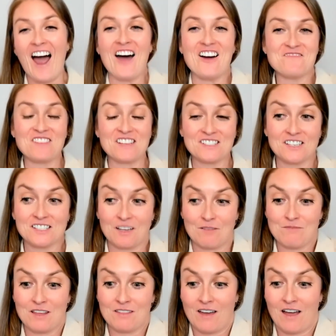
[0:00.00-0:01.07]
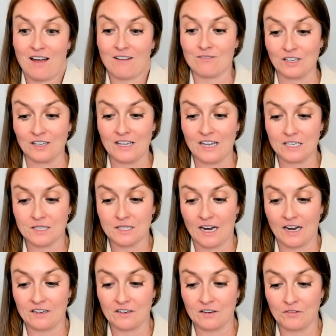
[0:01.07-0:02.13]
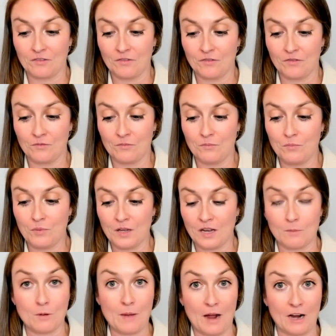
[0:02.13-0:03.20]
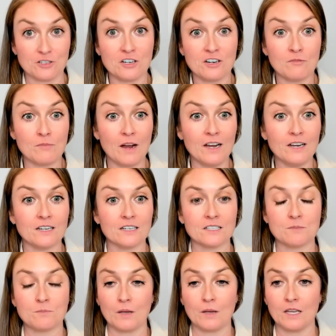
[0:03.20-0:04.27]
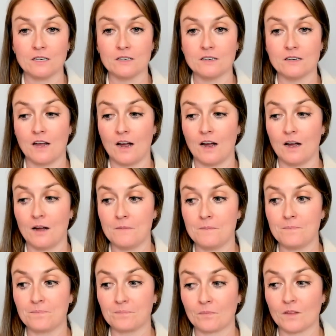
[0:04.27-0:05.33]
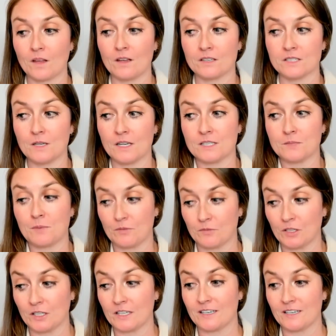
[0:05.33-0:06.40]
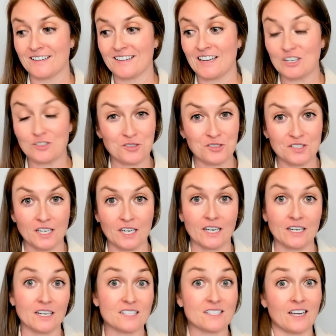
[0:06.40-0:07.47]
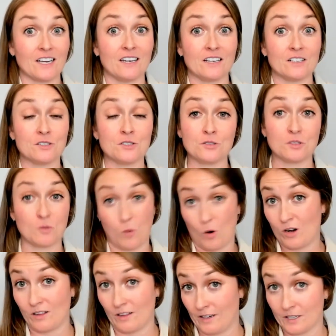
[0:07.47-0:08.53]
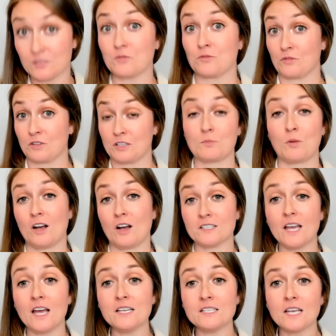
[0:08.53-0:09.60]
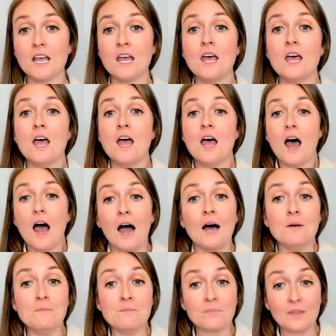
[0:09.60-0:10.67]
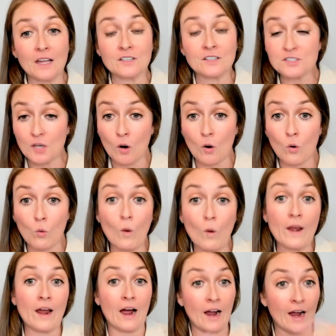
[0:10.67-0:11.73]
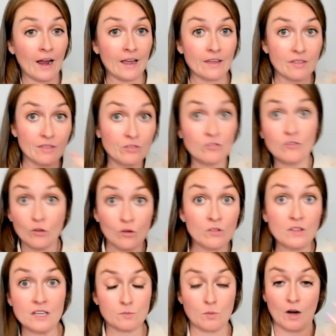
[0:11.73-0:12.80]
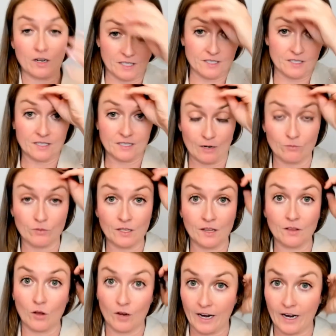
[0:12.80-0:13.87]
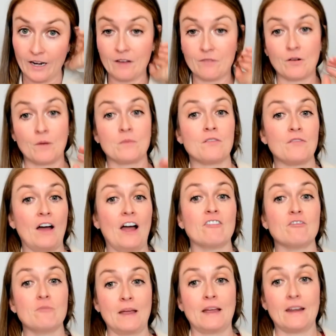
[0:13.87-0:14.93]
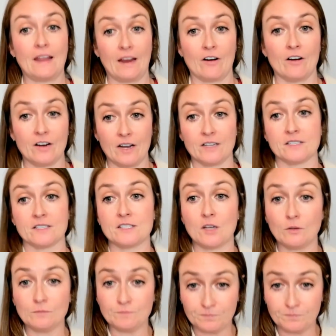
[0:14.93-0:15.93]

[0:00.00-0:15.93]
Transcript: This is something that really has kind of become a passion of mine. It's been really interesting and exciting to support clinics through this process. And so when I do these processes, I really look at it from the 5 main areas. So